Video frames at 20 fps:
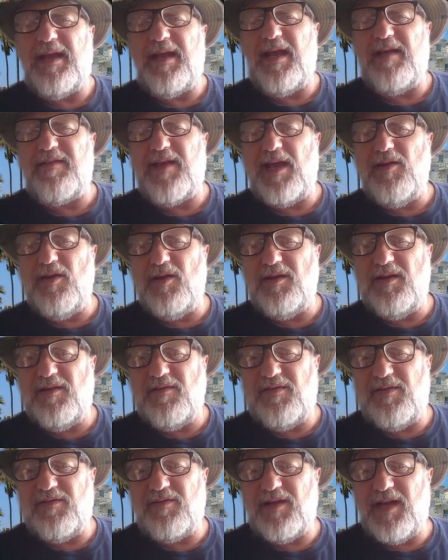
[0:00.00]
as I looked at
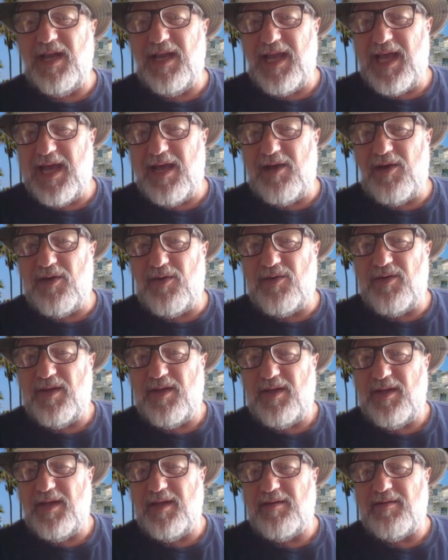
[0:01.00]
this cloud,
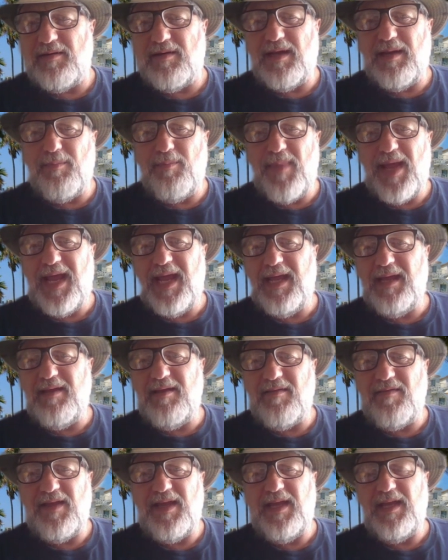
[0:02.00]
it
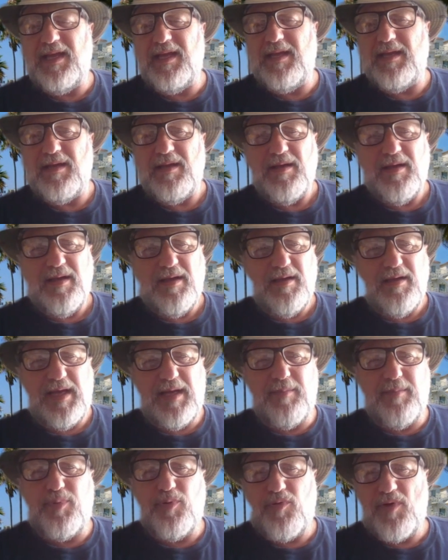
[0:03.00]
made the
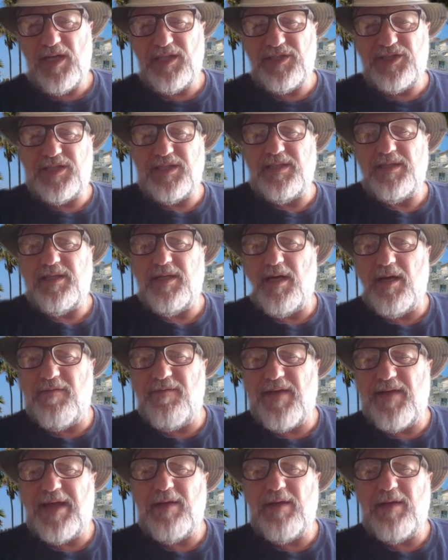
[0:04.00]
impression of a